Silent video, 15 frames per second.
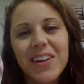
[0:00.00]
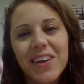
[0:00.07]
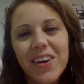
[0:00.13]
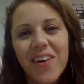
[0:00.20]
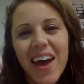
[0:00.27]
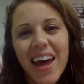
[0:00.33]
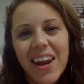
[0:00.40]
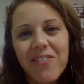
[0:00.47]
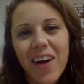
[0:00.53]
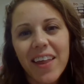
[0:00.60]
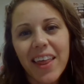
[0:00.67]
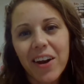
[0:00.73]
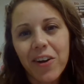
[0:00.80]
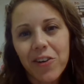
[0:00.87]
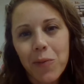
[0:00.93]
Go ahead and
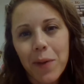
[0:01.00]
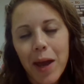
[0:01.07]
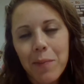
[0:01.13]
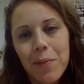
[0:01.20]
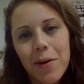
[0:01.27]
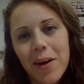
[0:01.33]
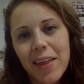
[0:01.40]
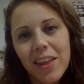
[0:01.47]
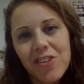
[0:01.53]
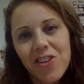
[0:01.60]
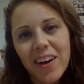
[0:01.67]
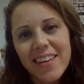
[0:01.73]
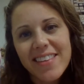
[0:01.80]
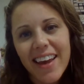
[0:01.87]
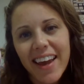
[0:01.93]
write that on your paper and then
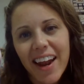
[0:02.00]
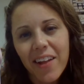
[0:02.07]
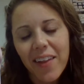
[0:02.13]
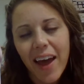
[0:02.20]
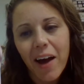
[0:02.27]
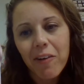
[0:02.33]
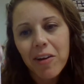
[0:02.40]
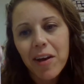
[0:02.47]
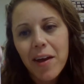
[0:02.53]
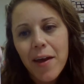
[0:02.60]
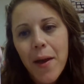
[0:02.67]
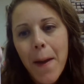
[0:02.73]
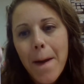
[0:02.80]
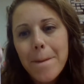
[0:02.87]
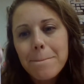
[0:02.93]
try to say it out loud.
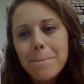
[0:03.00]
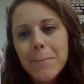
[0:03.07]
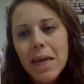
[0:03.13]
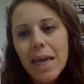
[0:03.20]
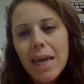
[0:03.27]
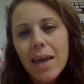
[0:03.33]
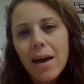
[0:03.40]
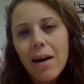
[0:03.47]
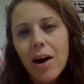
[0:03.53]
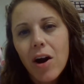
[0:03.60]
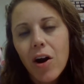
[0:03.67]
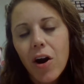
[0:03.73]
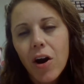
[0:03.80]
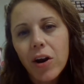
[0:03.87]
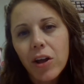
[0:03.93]

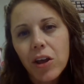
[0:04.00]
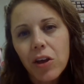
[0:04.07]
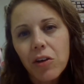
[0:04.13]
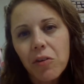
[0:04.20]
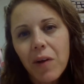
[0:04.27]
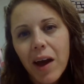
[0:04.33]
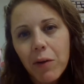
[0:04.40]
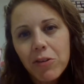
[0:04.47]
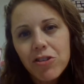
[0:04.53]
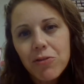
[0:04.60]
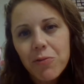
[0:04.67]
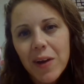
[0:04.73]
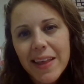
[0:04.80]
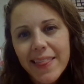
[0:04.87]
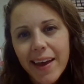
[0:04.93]
P-R-U. How would you
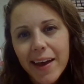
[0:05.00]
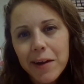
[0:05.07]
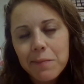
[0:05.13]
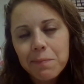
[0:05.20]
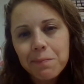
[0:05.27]
read that?